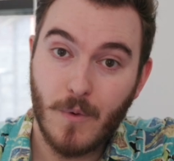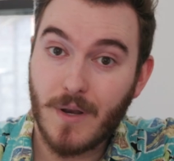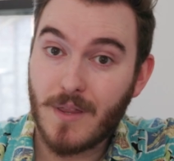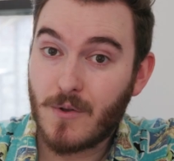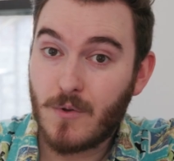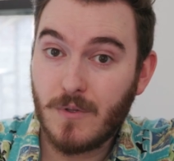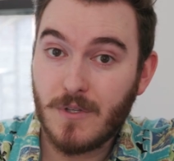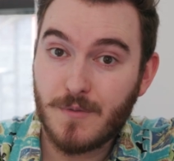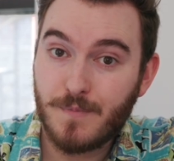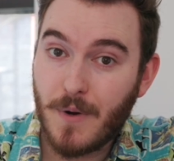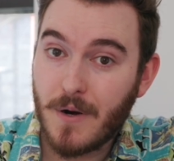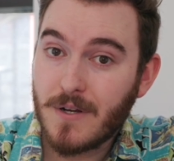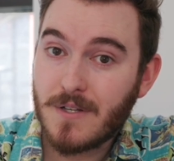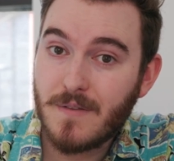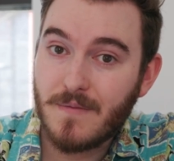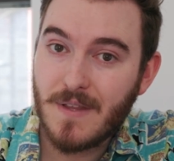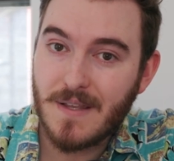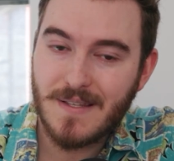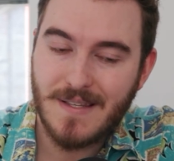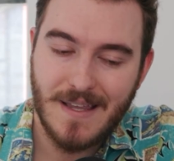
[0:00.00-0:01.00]
One of the coolest
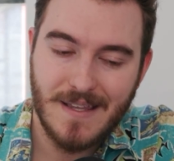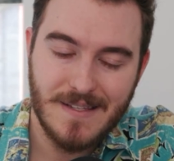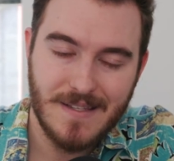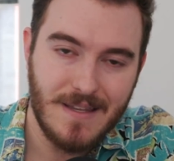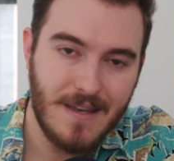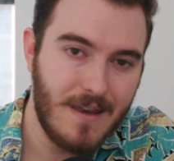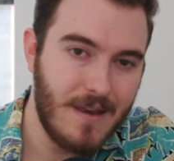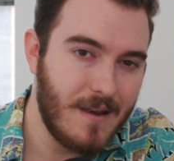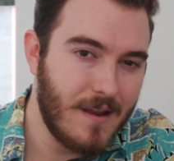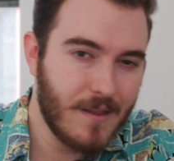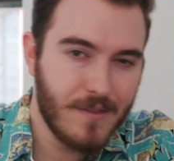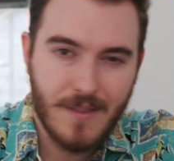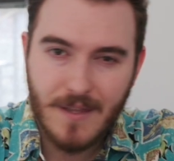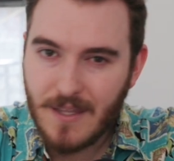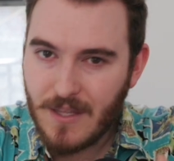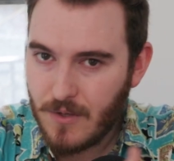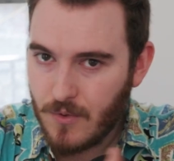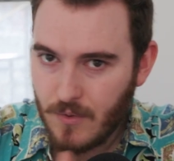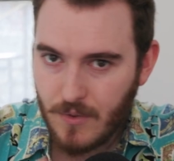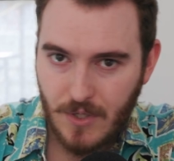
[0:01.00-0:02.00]
parts of this is
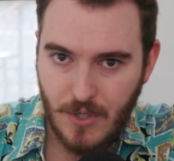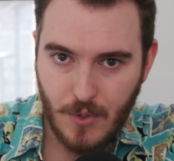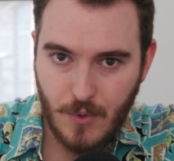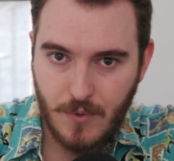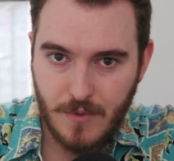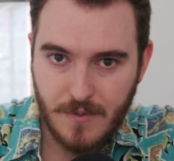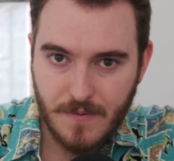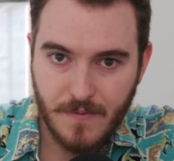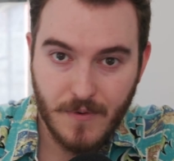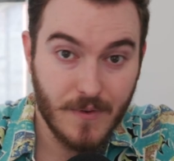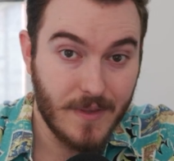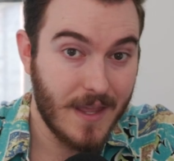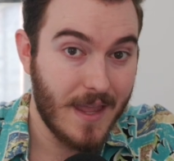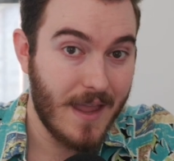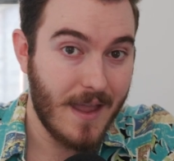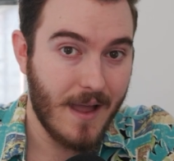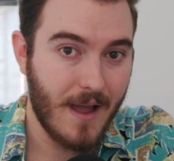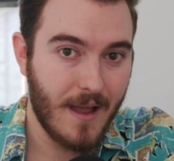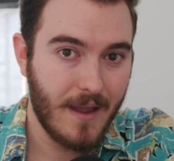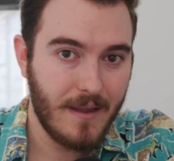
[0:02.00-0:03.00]
nothing you use for
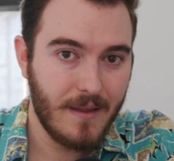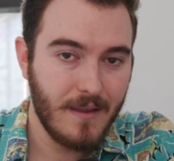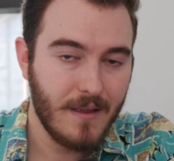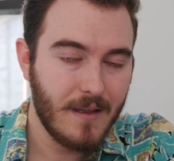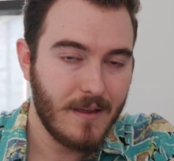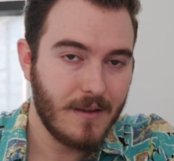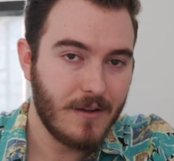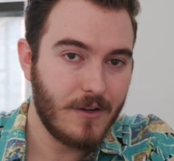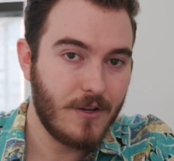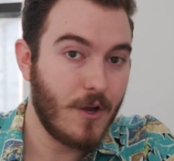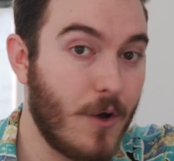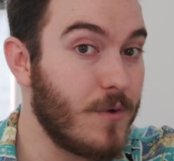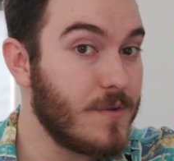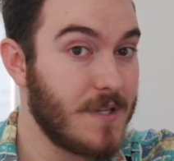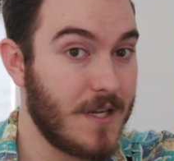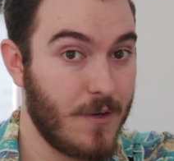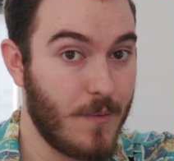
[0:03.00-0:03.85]
the AI goes